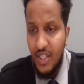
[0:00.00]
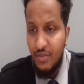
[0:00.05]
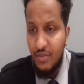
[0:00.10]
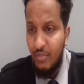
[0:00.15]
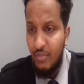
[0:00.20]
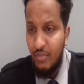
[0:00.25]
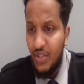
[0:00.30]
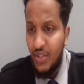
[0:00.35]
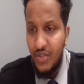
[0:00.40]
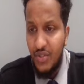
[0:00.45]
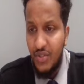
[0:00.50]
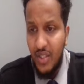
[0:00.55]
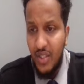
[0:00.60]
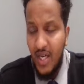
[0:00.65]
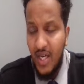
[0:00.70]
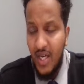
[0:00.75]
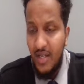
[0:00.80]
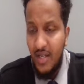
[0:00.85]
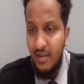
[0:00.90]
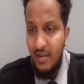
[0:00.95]
much as you
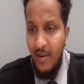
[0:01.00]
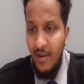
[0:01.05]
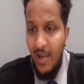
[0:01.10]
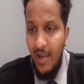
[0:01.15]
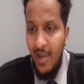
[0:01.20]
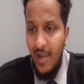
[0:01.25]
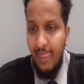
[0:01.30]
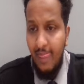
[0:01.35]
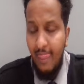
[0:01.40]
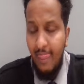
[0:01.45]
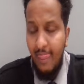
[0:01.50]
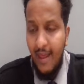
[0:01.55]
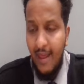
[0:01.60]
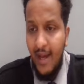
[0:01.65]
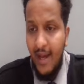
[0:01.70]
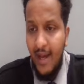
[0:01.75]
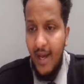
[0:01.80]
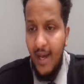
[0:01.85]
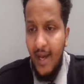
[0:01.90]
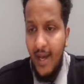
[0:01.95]
can,
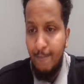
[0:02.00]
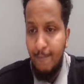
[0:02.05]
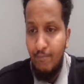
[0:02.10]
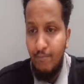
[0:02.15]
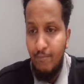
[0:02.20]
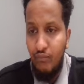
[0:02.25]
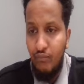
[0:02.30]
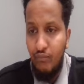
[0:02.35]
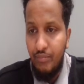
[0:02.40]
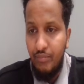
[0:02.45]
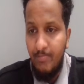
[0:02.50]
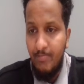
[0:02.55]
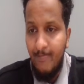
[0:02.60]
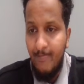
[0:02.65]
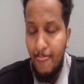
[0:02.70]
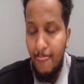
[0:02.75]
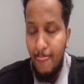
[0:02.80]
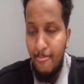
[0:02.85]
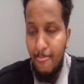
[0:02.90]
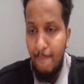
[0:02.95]
um,
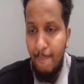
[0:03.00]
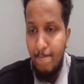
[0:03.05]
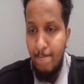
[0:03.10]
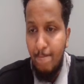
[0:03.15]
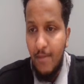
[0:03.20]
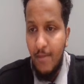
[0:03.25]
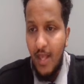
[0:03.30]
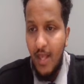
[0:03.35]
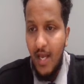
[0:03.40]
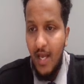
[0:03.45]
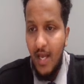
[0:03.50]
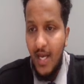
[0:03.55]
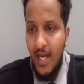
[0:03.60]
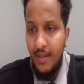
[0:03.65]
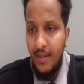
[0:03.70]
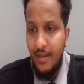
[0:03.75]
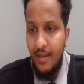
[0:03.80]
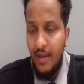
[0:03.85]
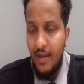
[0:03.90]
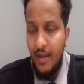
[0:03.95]

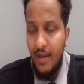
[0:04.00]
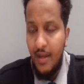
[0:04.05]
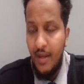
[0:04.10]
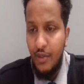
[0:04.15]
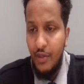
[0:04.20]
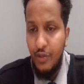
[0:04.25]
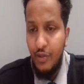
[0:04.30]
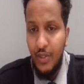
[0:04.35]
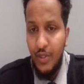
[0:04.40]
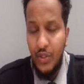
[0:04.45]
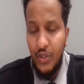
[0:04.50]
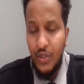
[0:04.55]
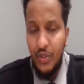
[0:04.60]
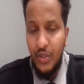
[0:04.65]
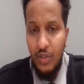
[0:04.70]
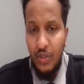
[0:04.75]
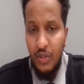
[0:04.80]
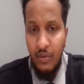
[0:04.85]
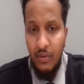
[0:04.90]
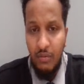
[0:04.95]
and you should be good to
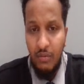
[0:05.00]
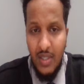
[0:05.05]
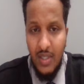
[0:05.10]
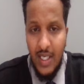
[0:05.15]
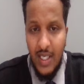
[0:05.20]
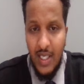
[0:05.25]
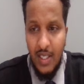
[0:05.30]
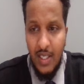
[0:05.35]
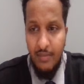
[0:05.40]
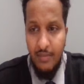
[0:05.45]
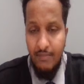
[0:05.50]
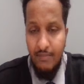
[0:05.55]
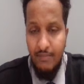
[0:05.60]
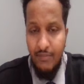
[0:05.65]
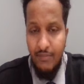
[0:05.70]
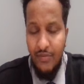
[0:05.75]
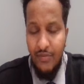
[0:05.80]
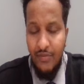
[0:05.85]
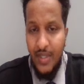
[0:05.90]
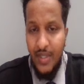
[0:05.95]
go
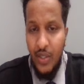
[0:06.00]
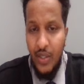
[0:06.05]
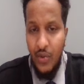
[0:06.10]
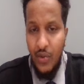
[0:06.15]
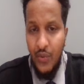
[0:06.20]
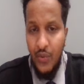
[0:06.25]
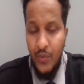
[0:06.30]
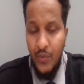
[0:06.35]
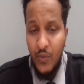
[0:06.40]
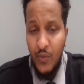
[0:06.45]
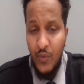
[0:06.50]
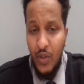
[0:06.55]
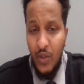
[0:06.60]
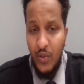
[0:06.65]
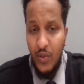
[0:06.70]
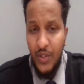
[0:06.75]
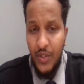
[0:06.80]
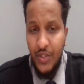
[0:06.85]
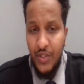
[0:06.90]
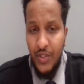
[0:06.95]
from there
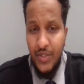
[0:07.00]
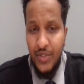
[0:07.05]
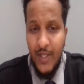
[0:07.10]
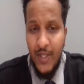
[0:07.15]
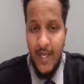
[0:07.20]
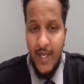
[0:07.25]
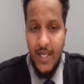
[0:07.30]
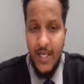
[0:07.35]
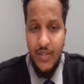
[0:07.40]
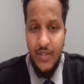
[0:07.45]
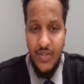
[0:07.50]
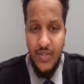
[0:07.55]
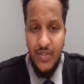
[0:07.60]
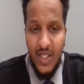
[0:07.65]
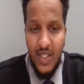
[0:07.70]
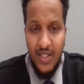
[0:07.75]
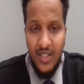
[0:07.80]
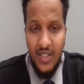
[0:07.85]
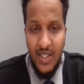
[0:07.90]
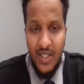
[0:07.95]
onwards.
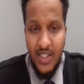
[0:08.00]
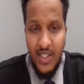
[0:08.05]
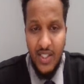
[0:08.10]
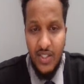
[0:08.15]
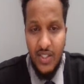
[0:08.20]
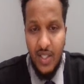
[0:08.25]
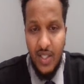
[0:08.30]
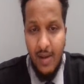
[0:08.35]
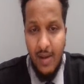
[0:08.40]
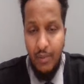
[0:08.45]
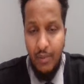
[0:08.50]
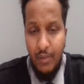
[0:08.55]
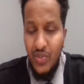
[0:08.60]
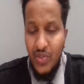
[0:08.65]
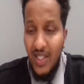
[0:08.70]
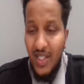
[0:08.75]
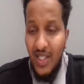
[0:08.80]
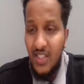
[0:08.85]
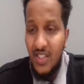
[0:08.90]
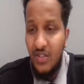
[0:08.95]
Second thing is
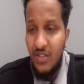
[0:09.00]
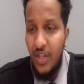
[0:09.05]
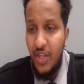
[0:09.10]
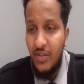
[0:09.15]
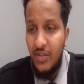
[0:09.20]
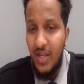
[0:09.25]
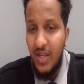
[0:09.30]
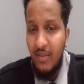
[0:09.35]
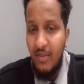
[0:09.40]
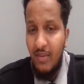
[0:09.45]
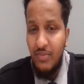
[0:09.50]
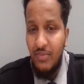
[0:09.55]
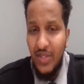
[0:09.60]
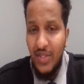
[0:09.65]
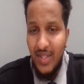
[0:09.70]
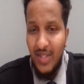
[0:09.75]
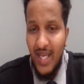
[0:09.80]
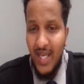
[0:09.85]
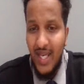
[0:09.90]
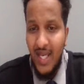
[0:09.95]
post at least 3 times a
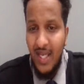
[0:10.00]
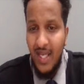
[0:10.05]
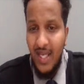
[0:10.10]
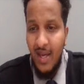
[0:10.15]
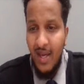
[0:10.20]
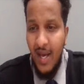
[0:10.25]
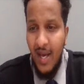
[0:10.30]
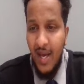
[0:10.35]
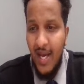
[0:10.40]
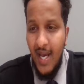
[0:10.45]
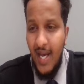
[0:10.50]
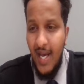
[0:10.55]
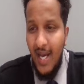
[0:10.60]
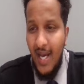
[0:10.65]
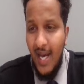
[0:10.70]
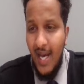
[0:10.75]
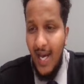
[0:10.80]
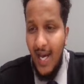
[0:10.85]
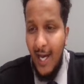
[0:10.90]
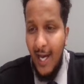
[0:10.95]
day.
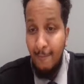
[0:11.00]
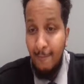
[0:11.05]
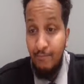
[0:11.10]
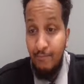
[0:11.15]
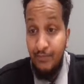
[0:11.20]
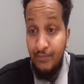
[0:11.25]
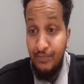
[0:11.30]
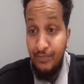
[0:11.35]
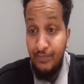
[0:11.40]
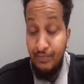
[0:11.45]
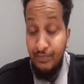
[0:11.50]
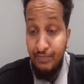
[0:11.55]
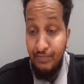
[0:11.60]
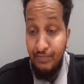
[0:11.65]
Um,